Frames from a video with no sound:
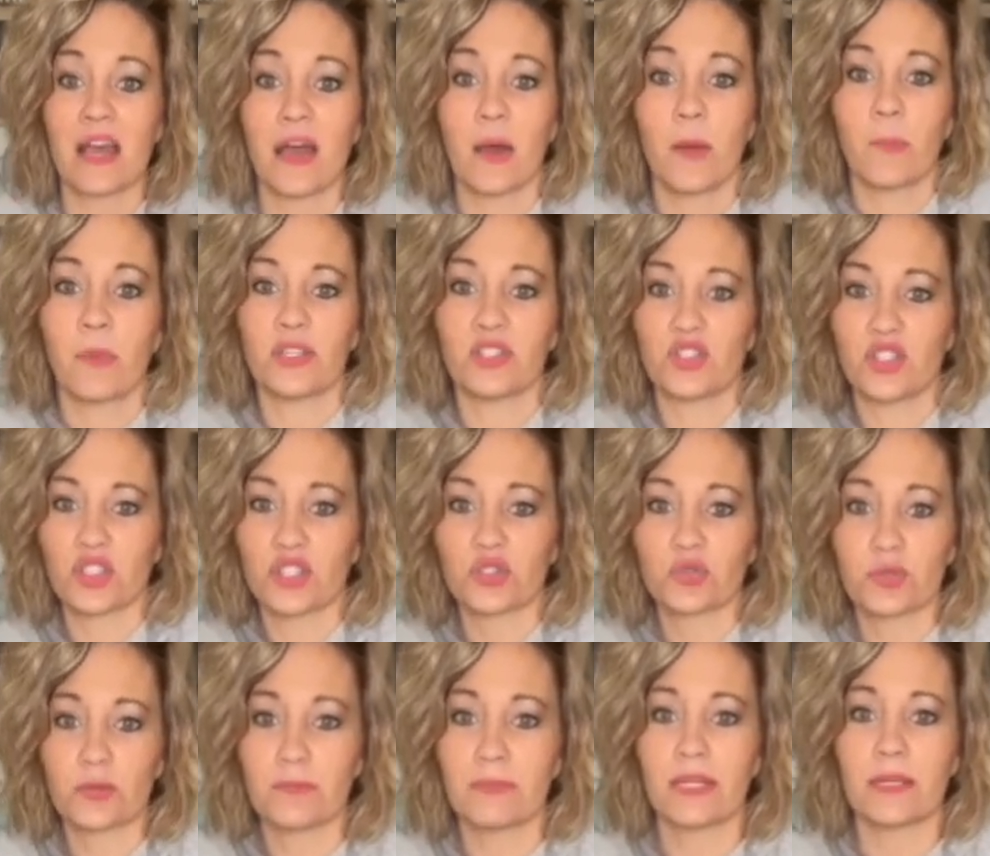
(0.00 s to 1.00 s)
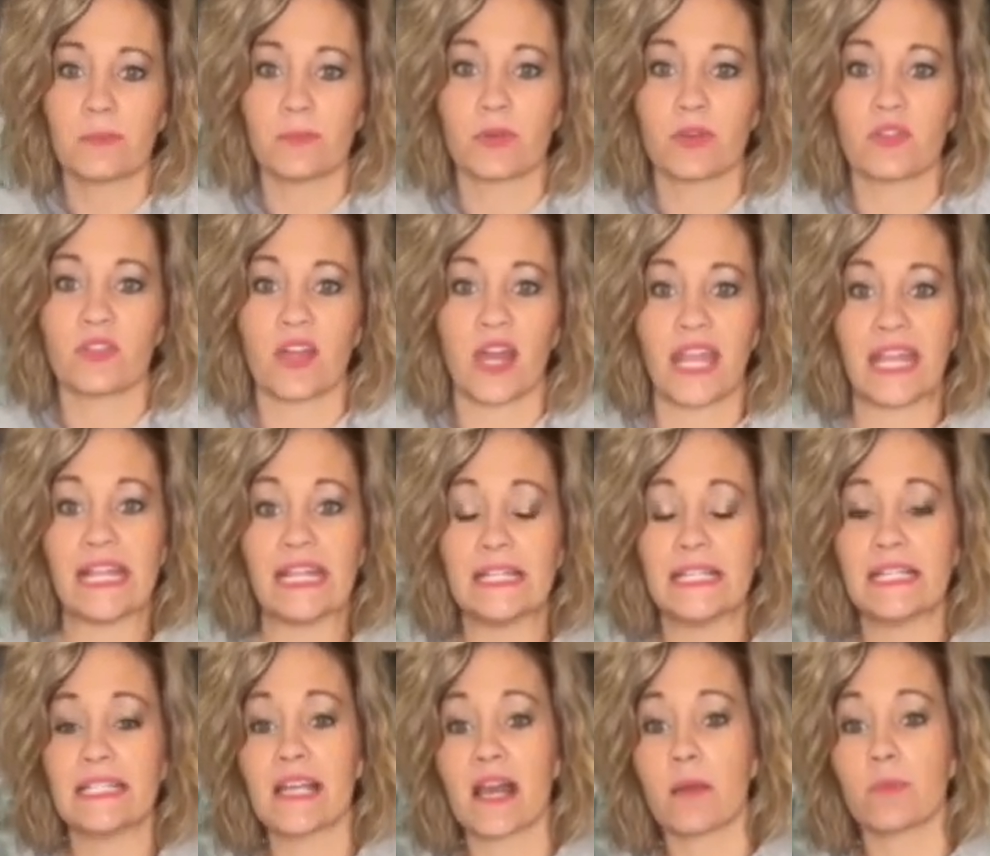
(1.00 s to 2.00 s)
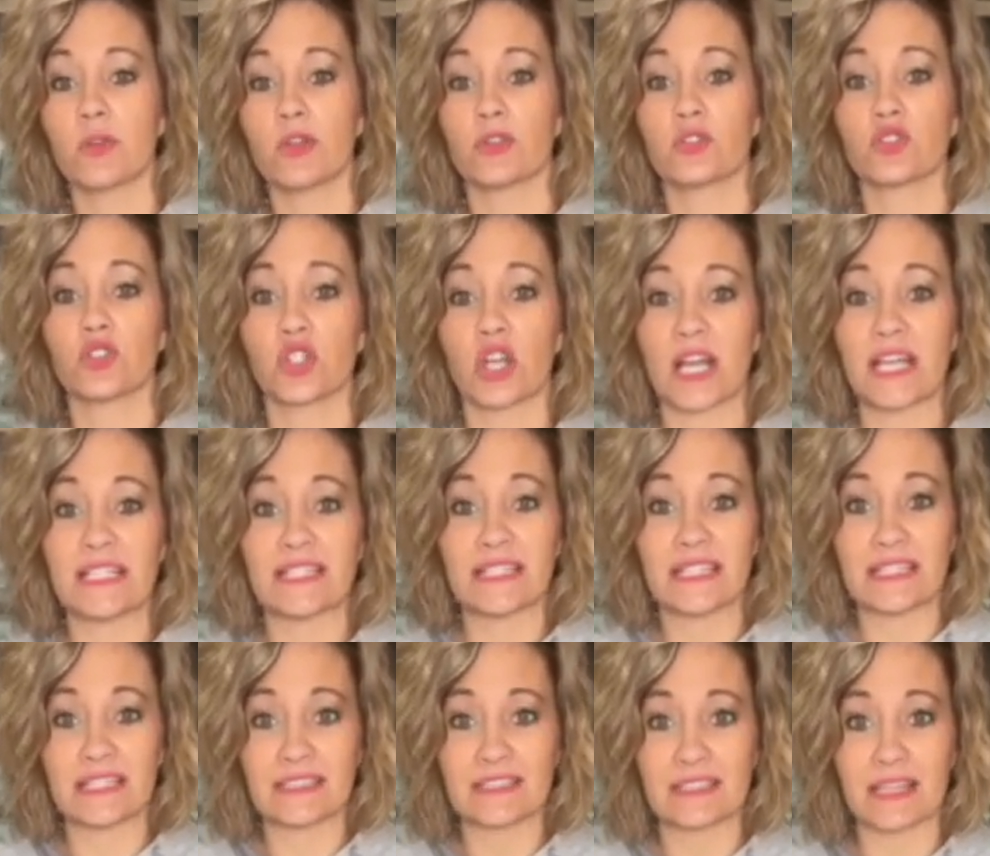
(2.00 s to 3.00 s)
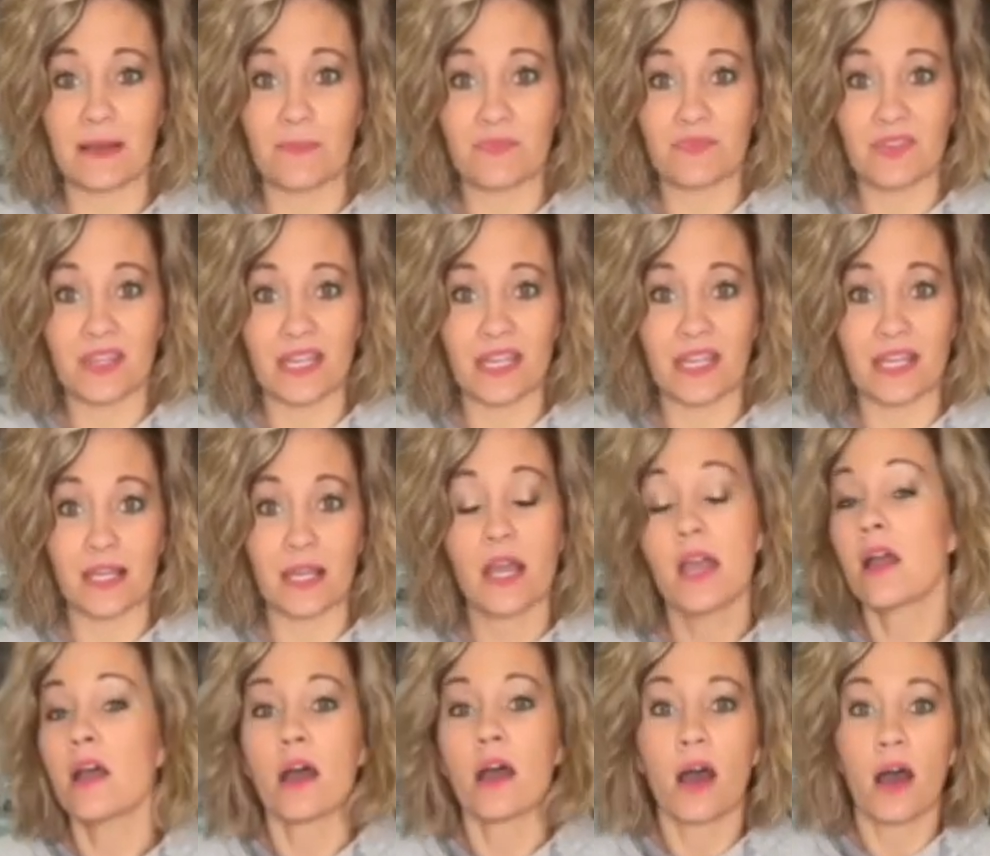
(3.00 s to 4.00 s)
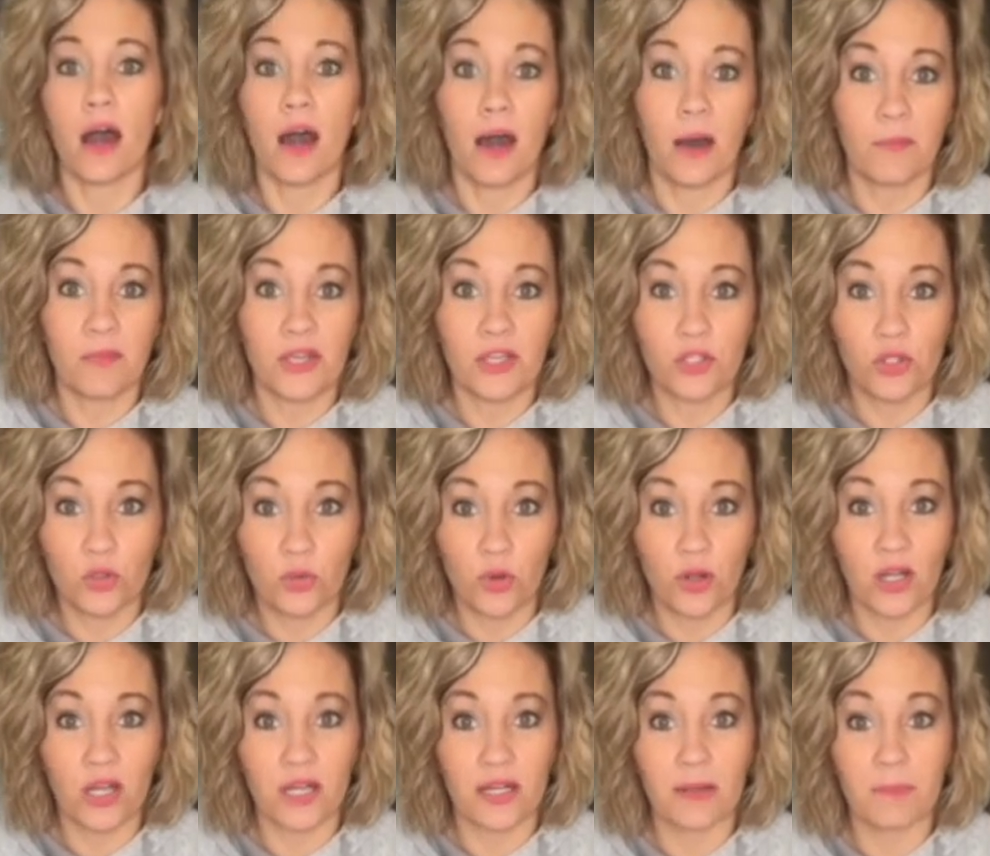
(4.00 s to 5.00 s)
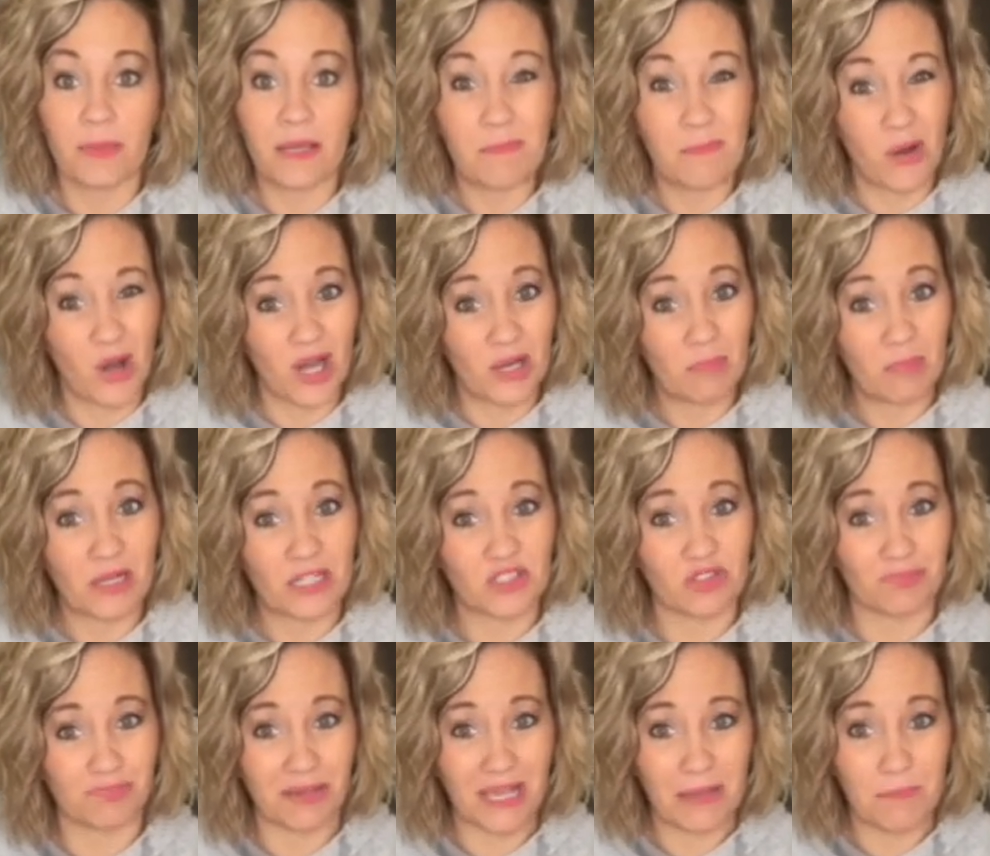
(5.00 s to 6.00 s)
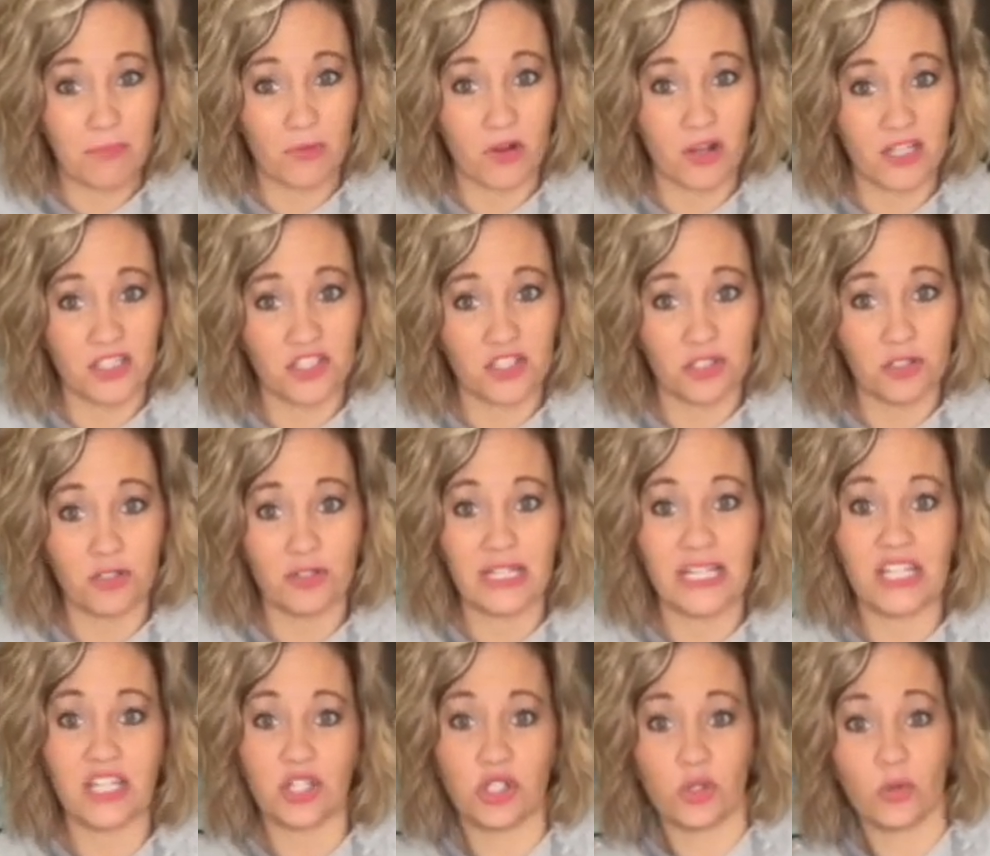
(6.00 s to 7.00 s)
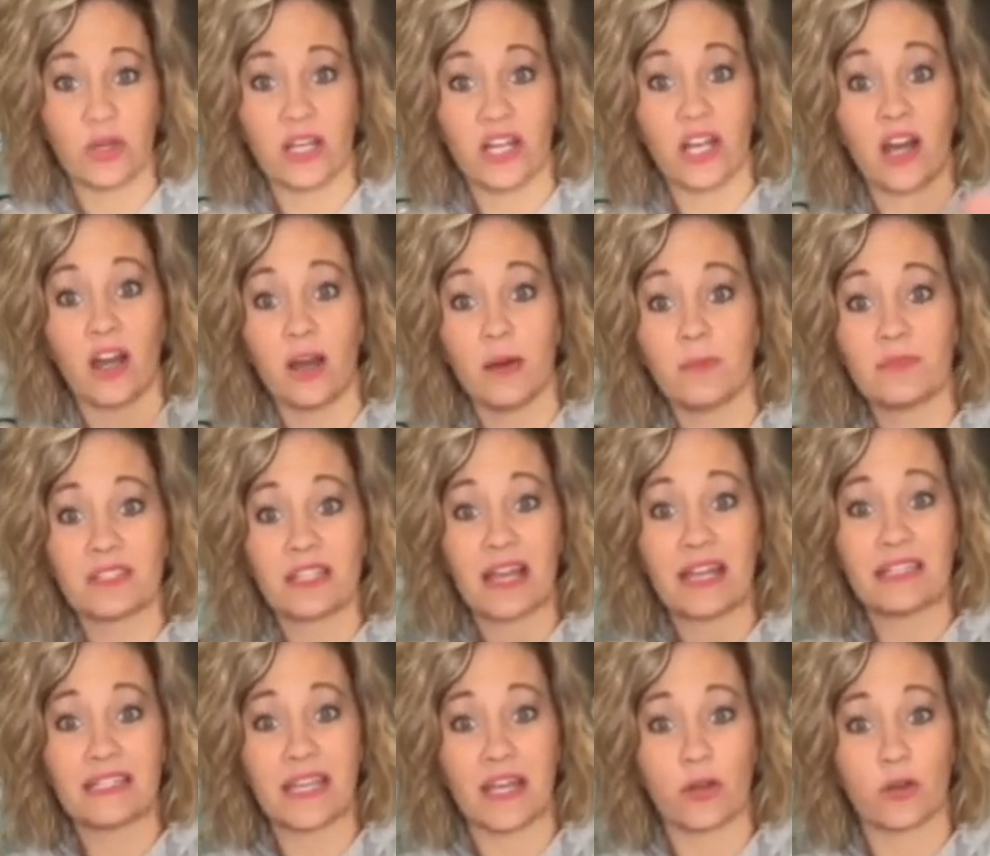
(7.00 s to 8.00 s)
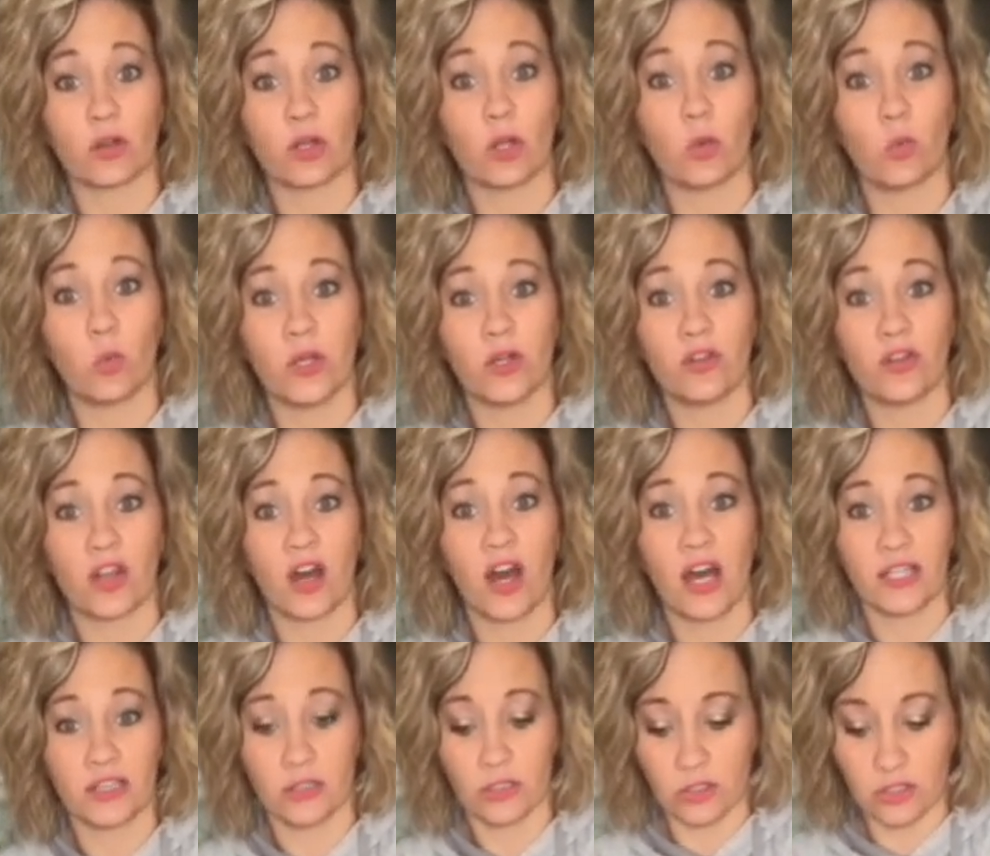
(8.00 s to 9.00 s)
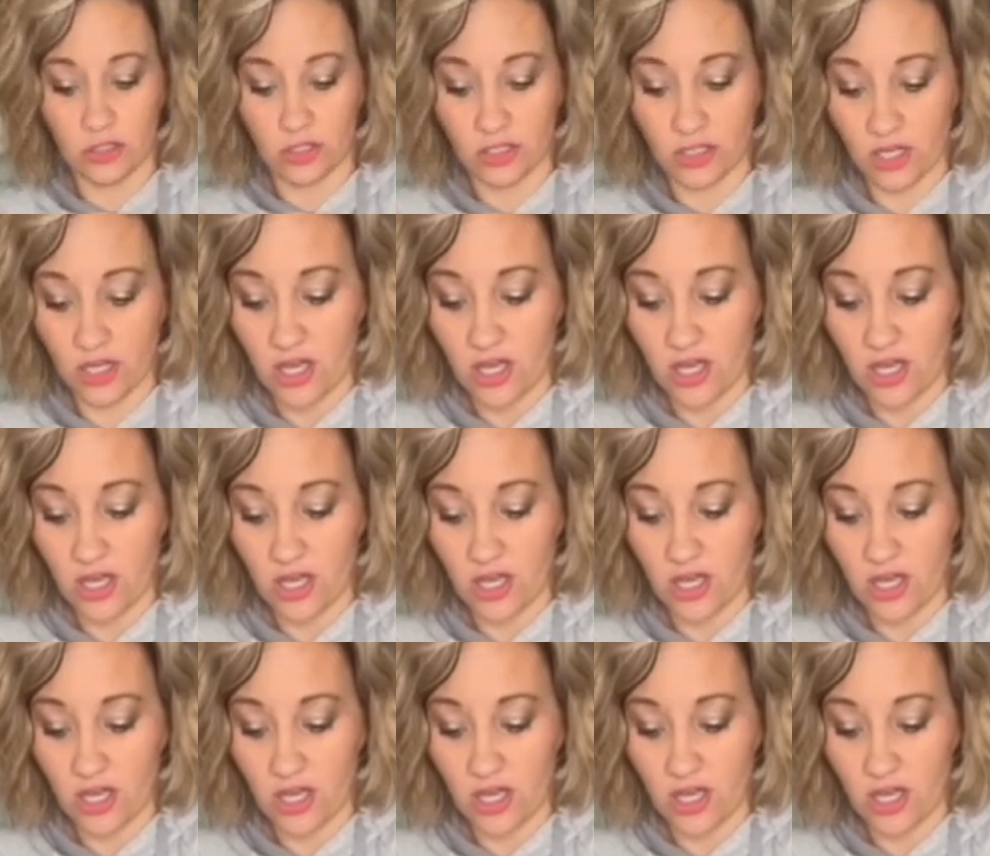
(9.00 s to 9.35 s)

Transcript: but just remember that anytime you're tracing something that you are gonna be Modge Podging paper onto, you need to do it upside down or it will not look